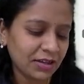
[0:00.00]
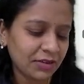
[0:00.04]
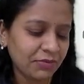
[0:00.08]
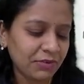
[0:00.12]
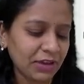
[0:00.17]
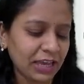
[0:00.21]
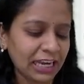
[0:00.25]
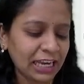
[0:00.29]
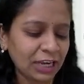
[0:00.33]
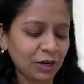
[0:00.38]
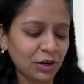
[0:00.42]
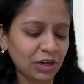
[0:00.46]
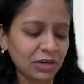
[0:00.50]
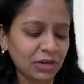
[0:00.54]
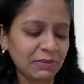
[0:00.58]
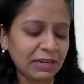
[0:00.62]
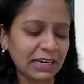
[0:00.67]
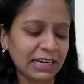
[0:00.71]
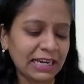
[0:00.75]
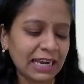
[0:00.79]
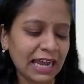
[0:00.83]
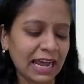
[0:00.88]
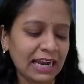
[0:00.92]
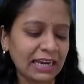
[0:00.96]
Very good,
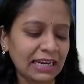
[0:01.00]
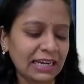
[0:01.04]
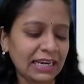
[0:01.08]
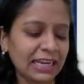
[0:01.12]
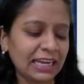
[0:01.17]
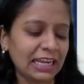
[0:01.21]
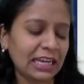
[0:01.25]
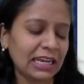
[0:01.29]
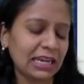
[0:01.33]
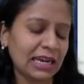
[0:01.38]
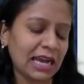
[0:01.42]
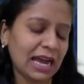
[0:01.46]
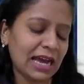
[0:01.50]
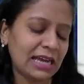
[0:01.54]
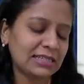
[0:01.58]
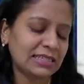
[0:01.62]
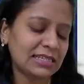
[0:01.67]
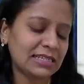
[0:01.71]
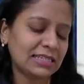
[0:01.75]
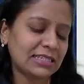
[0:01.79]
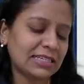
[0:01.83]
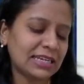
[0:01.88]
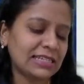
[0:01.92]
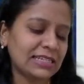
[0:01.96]
Mrinalini.
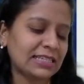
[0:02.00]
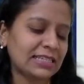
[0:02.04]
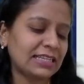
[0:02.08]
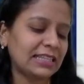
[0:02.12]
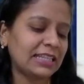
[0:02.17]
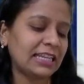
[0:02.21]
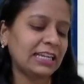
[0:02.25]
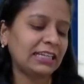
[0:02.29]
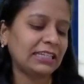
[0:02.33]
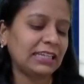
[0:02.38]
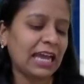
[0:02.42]
Answer chesindi